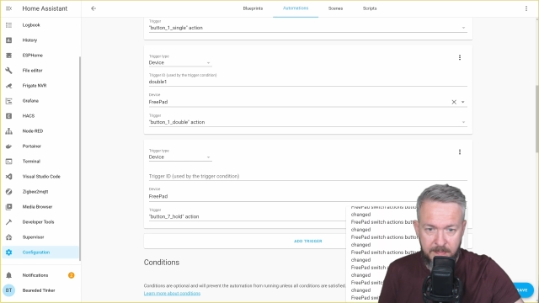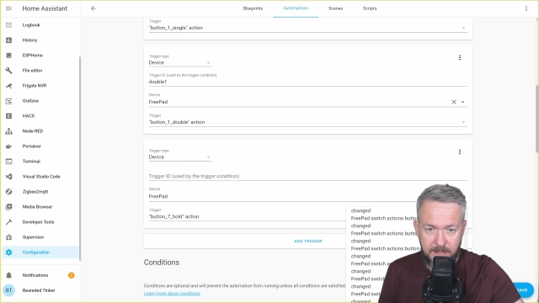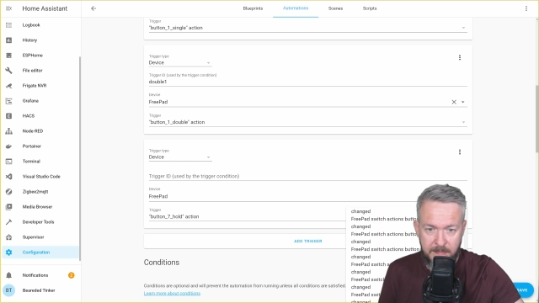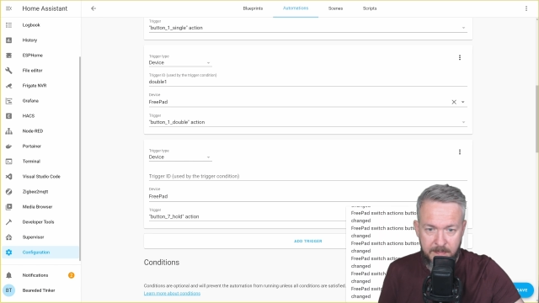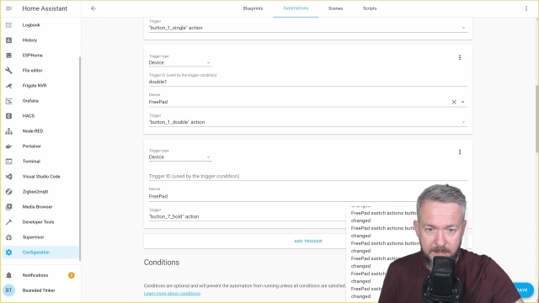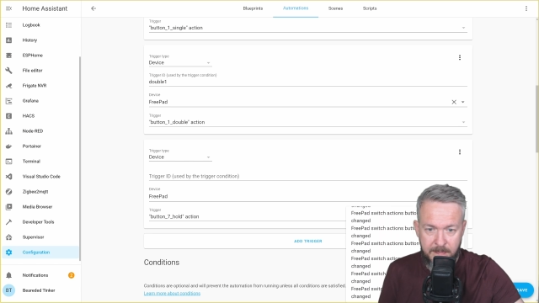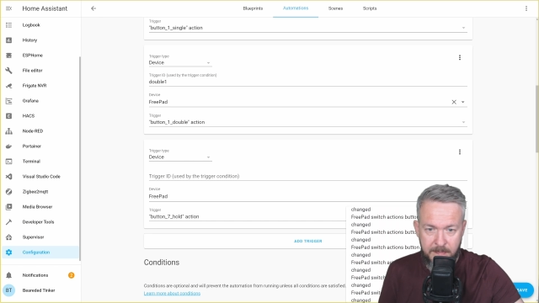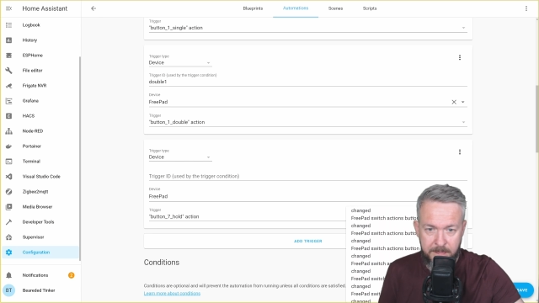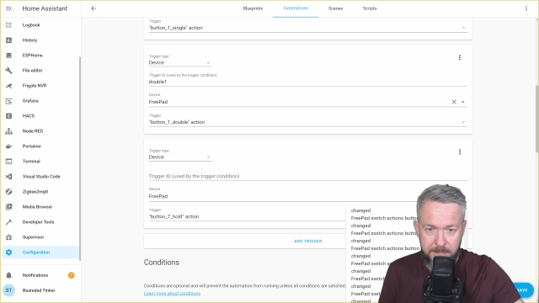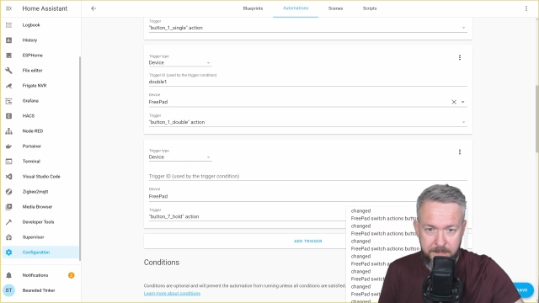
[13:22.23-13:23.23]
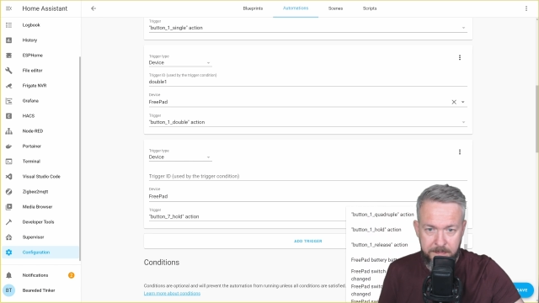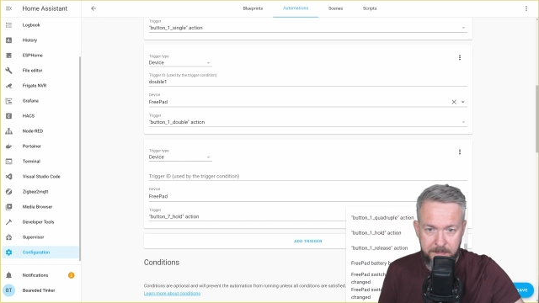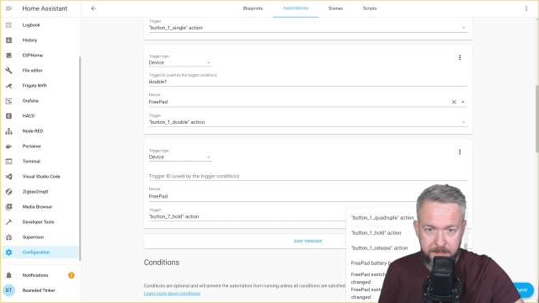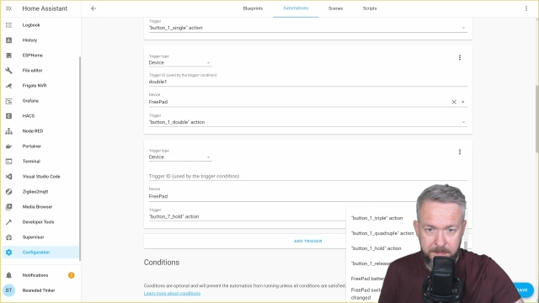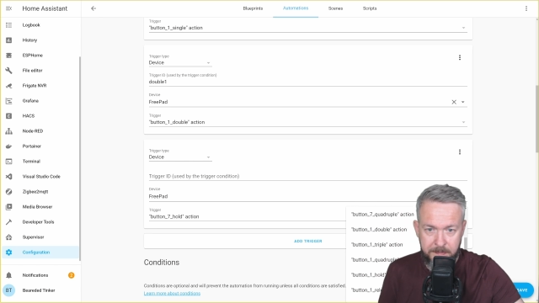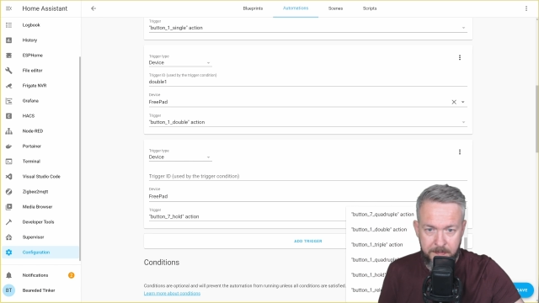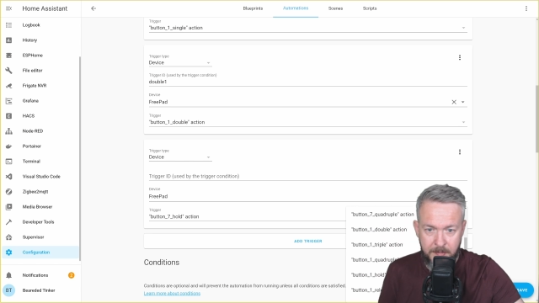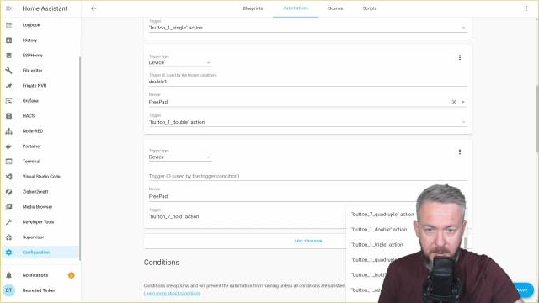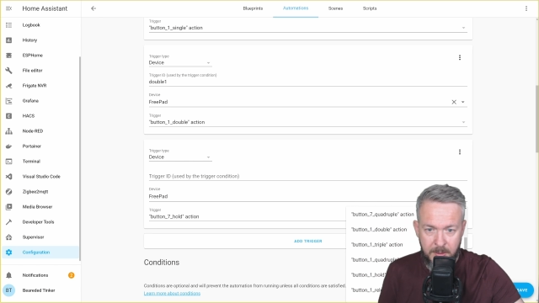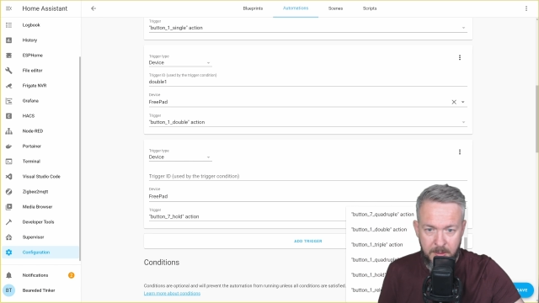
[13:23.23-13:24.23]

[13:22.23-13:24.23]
Nobody speaks.